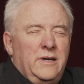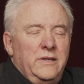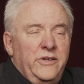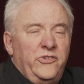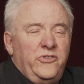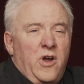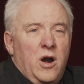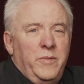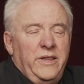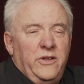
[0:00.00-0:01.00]
This is
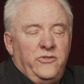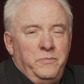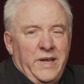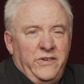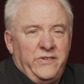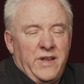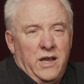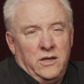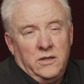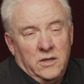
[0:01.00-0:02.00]
harmony that's based on